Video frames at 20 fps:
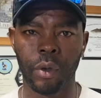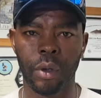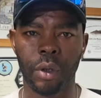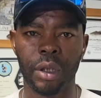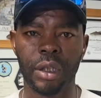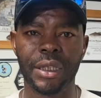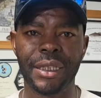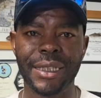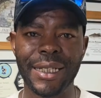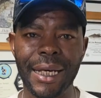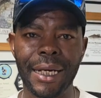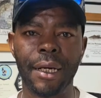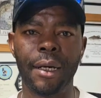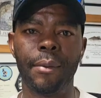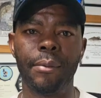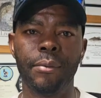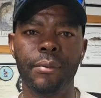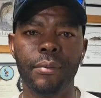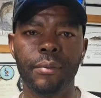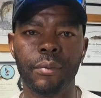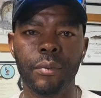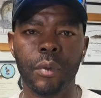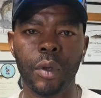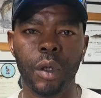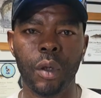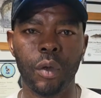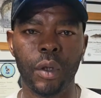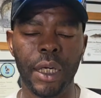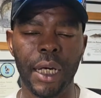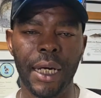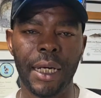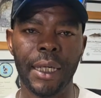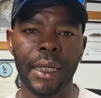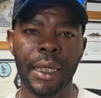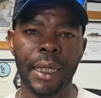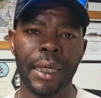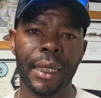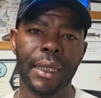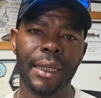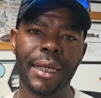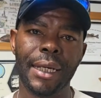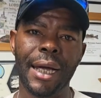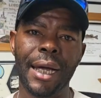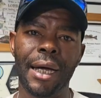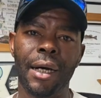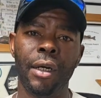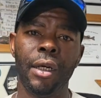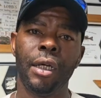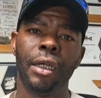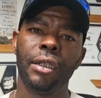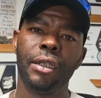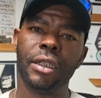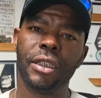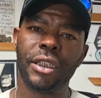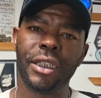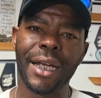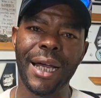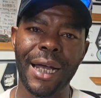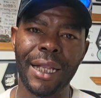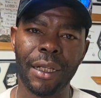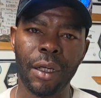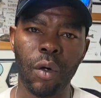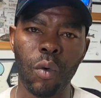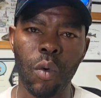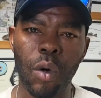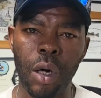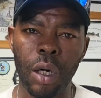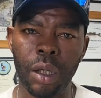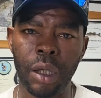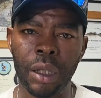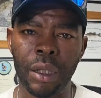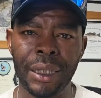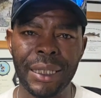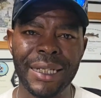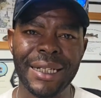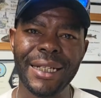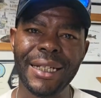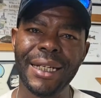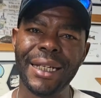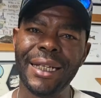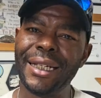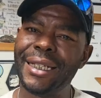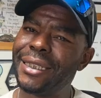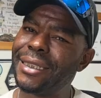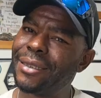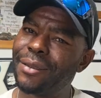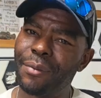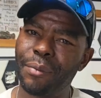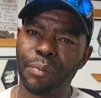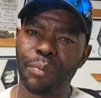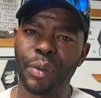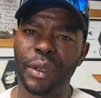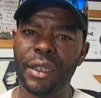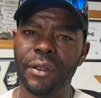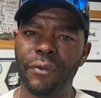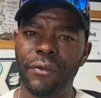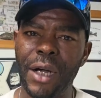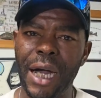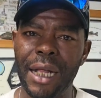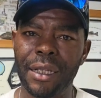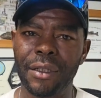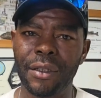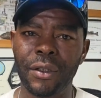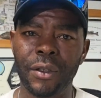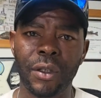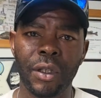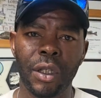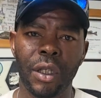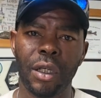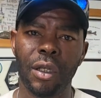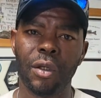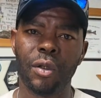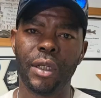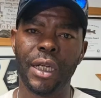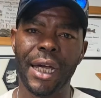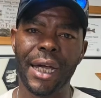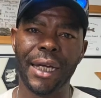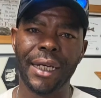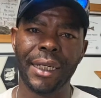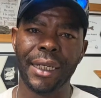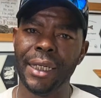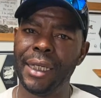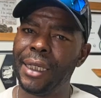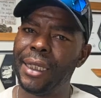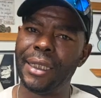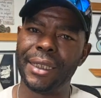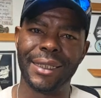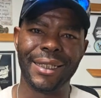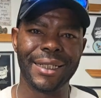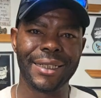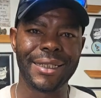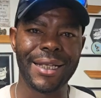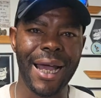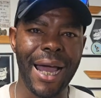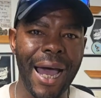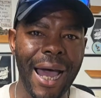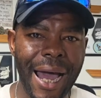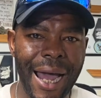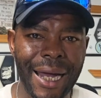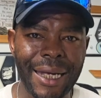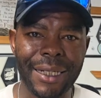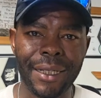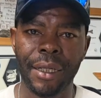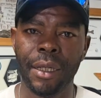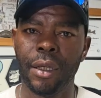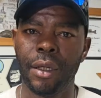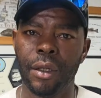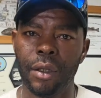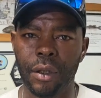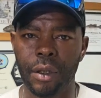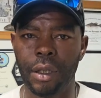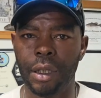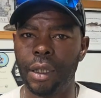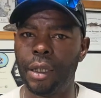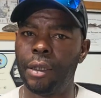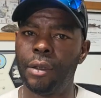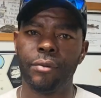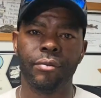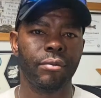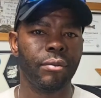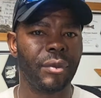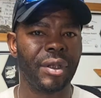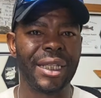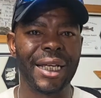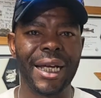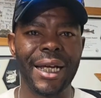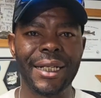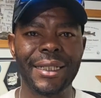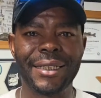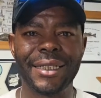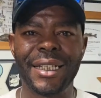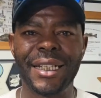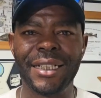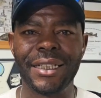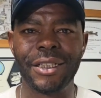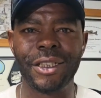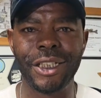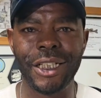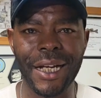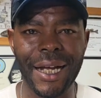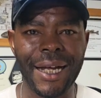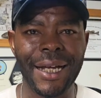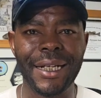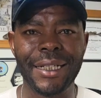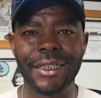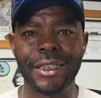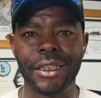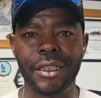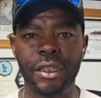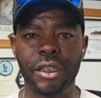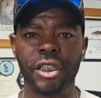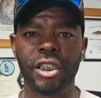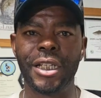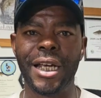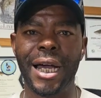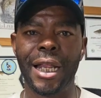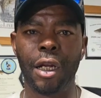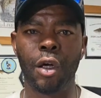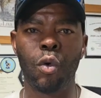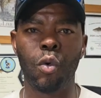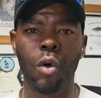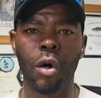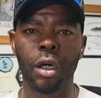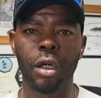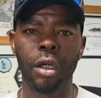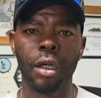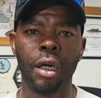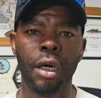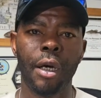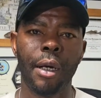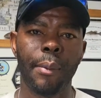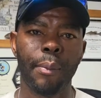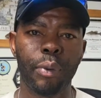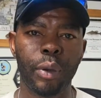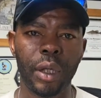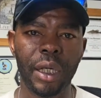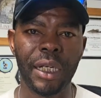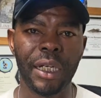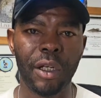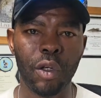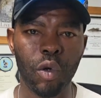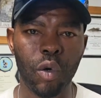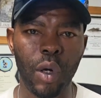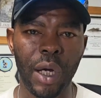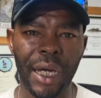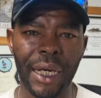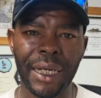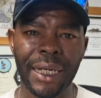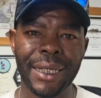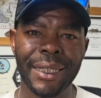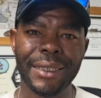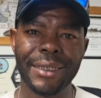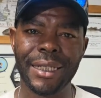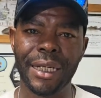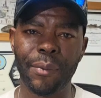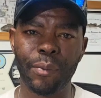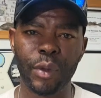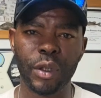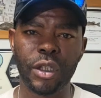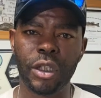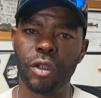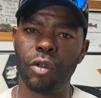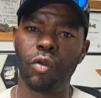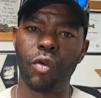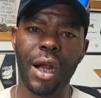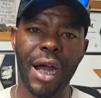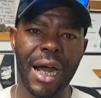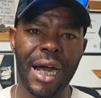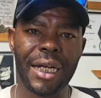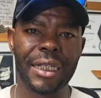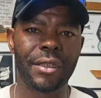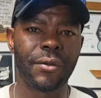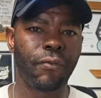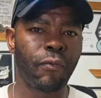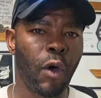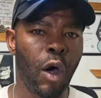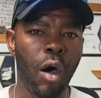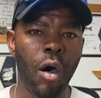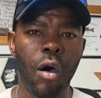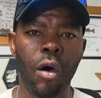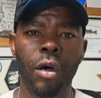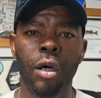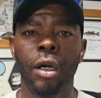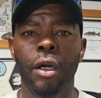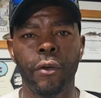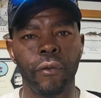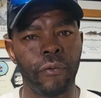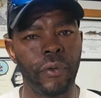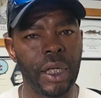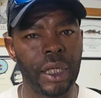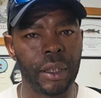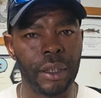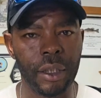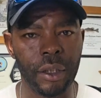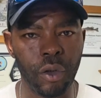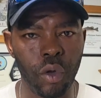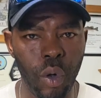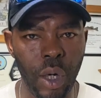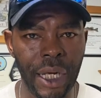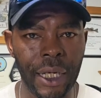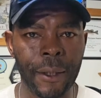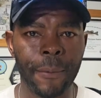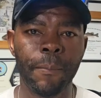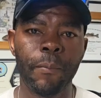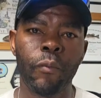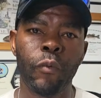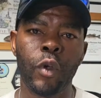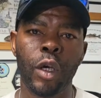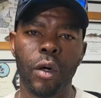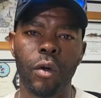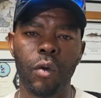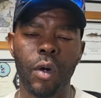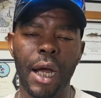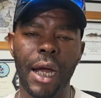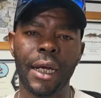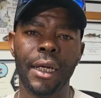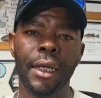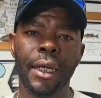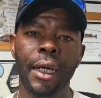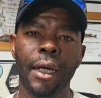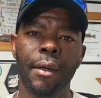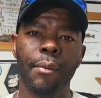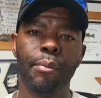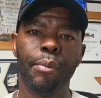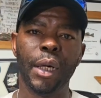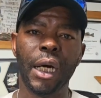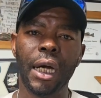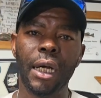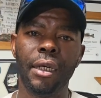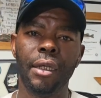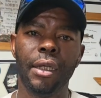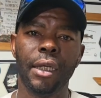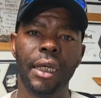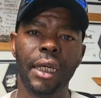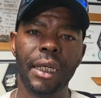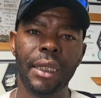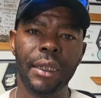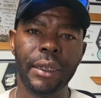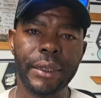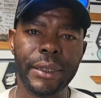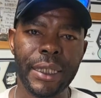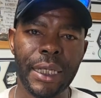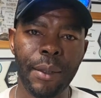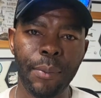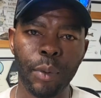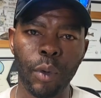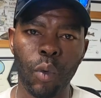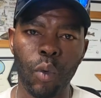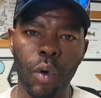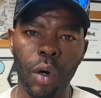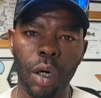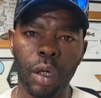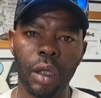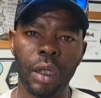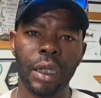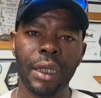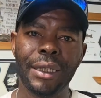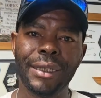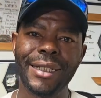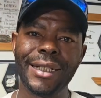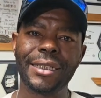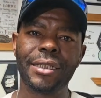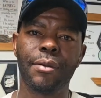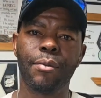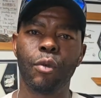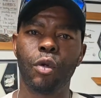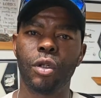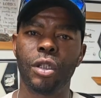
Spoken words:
setup. Okay. Now, the shallow water is pretty volatile. Okay. It gets hot. Uh, Things can change in the shallow water pretty quick. Temperature rise, fall fairly quick. All right. But in the deeper water, that's a more